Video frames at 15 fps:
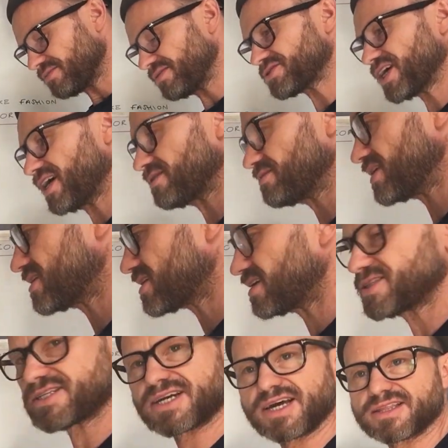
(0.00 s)
So with channel, what you do
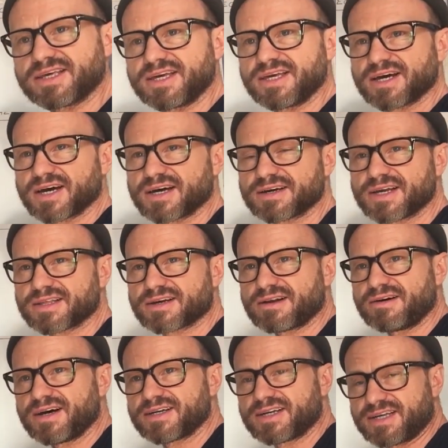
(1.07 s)
is you get the
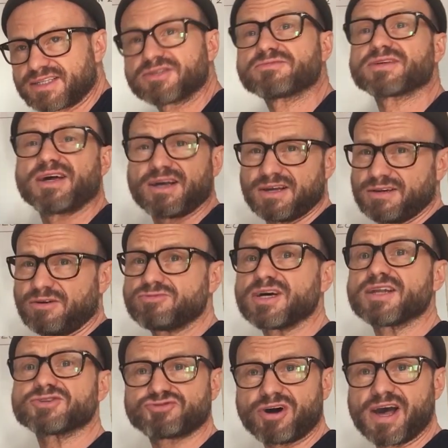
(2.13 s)
client. It's all
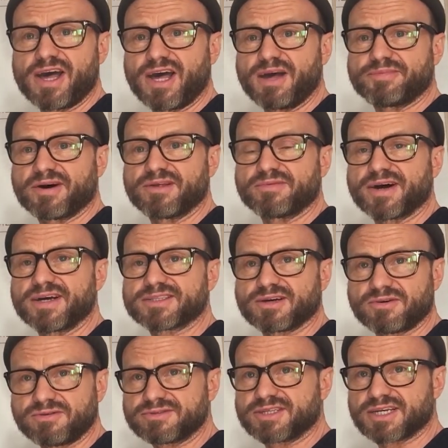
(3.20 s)
done on dry hair, by the way.
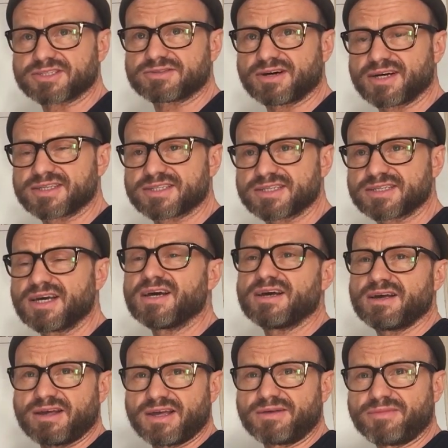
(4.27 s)
So all texturizing,
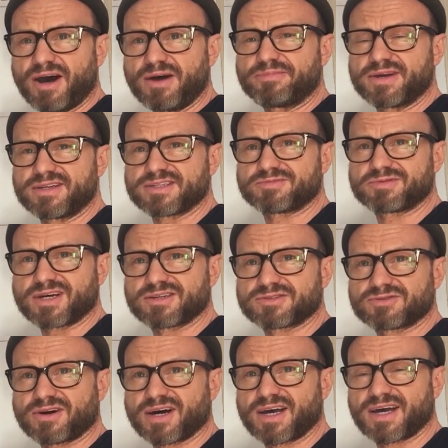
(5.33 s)
in my opinion, should be done on
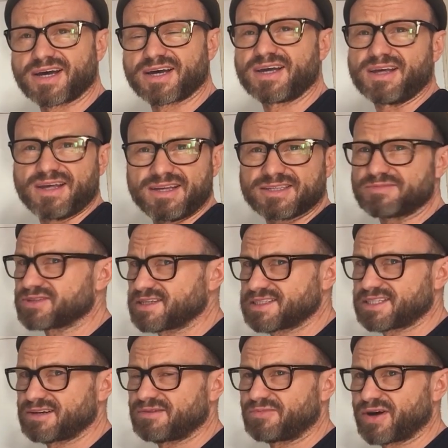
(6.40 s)
dry hair.
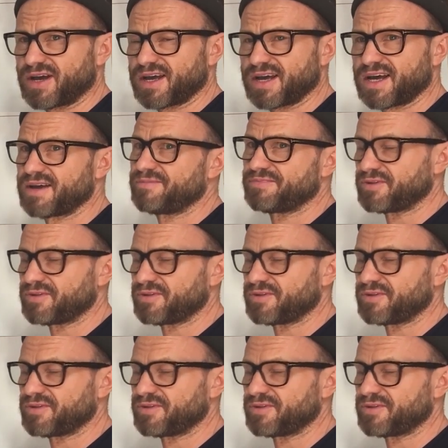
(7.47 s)
Sometimes you sit on wet hair.